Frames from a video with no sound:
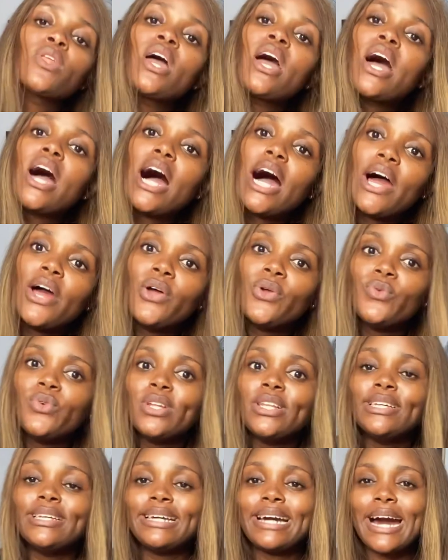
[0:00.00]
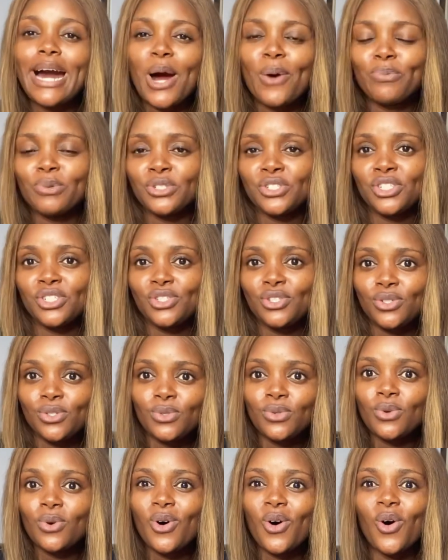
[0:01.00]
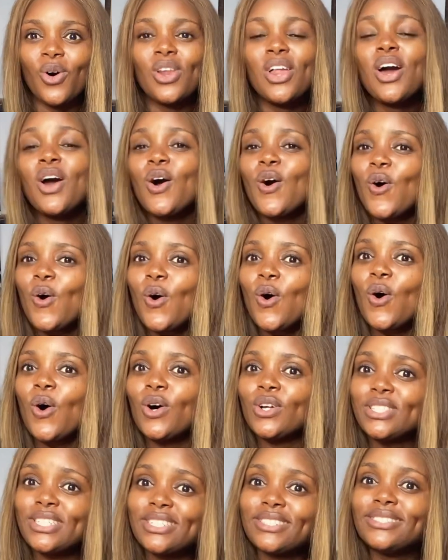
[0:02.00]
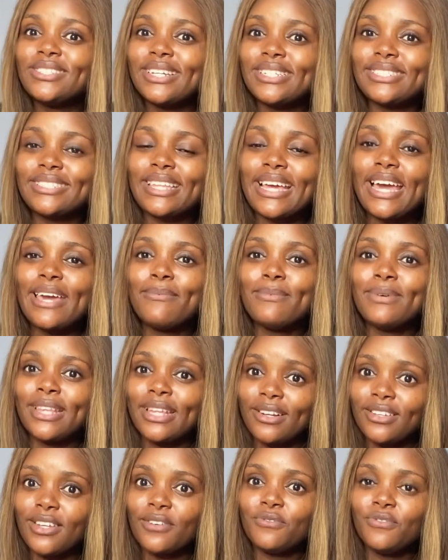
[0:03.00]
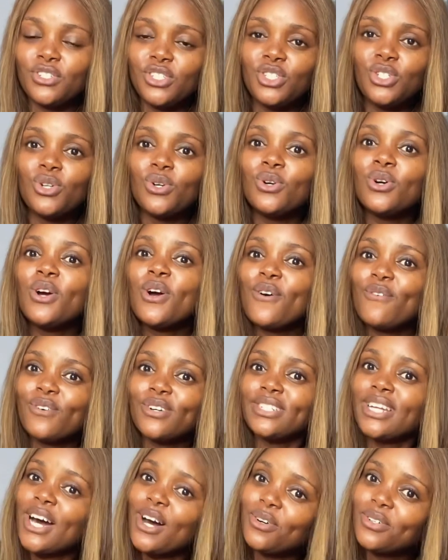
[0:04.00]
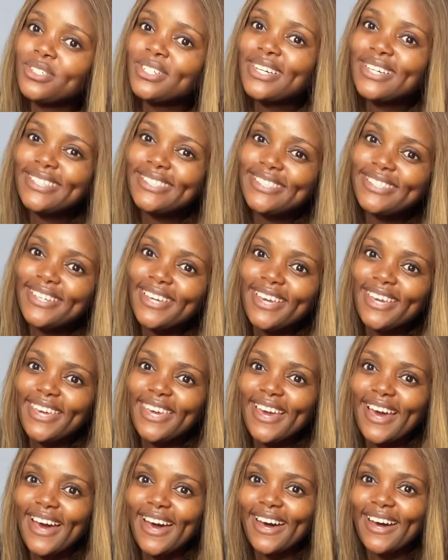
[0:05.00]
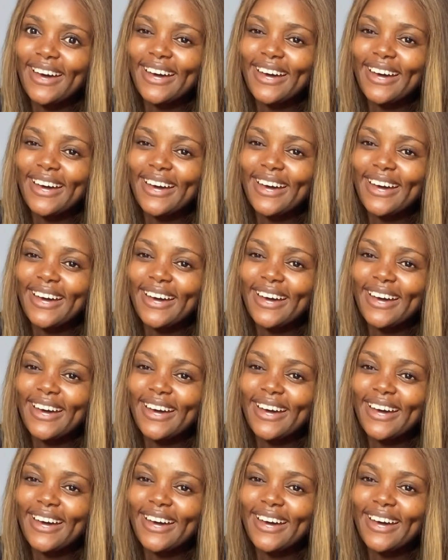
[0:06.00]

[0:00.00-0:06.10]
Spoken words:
I really appreciate you all. Until next time in another video, for now, take care.